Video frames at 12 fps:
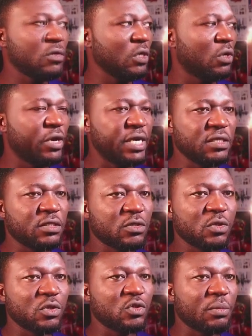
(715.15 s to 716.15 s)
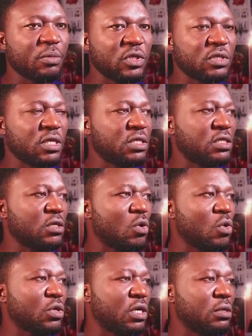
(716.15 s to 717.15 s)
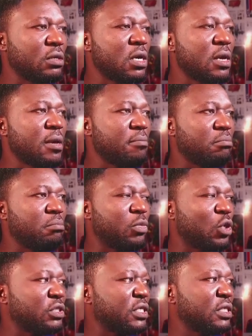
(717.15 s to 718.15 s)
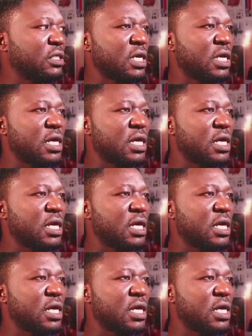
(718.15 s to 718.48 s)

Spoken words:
All right, this is good. So I'm going to select the OK button.